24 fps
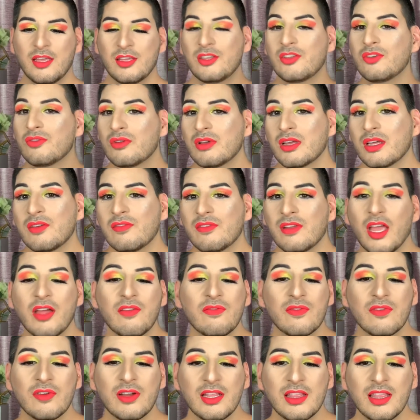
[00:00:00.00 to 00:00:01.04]
you can
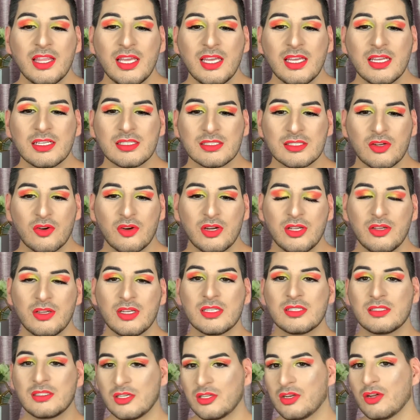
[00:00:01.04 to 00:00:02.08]
get free things, or you
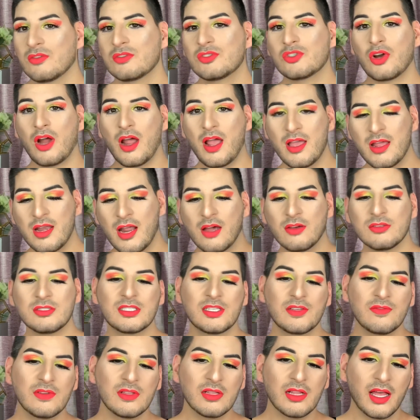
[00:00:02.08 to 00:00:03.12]
can, try it out,
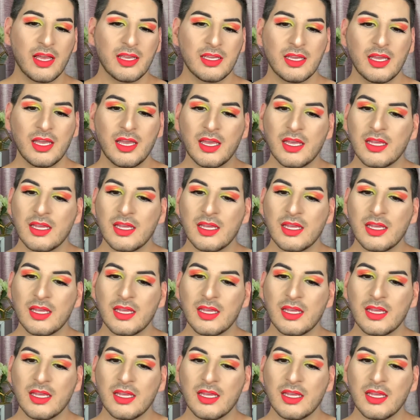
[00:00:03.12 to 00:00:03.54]
see if you like it.